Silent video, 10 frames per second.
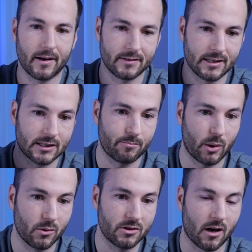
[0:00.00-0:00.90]

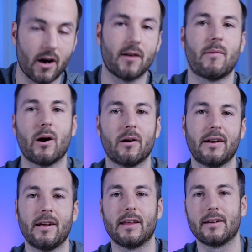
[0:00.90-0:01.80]
dispose on
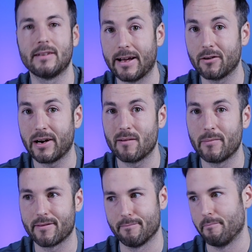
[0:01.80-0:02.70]
marketing, like 10 grand a
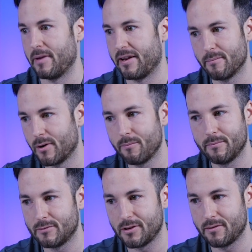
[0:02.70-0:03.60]
month minimum,
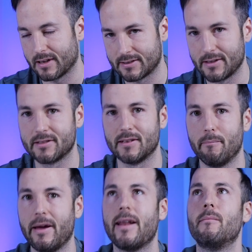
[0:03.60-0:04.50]
dude. Like seriously,
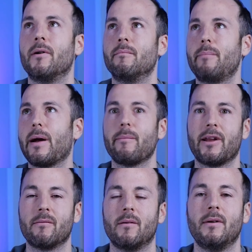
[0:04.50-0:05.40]
minimum, bare
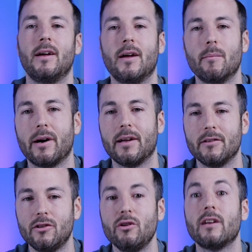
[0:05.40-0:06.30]
minimum. But
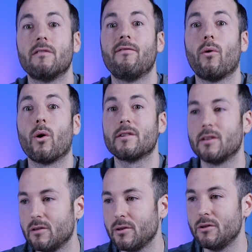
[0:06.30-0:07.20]
you can afford to
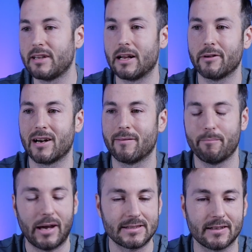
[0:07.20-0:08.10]
lose 10 grand a month
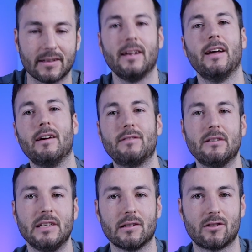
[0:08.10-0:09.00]
basically if the
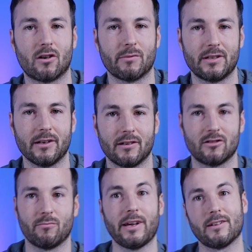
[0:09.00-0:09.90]
deals don't return, because
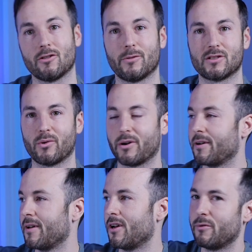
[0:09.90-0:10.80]
you're making so much more
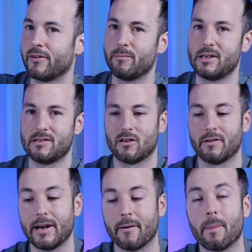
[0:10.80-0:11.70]
with your business over
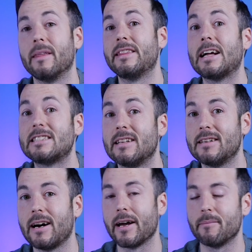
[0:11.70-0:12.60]
there. That's the
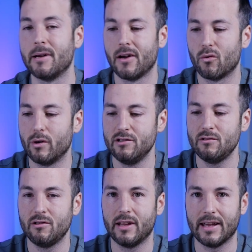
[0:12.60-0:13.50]
time when you
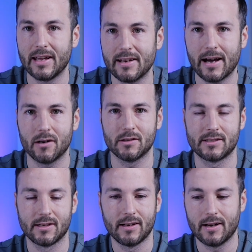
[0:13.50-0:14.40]
do the
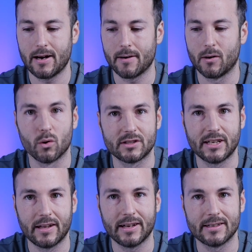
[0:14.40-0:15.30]
in-house
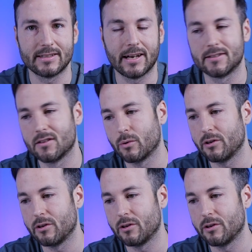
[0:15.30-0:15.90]
wholesaling in a sense, where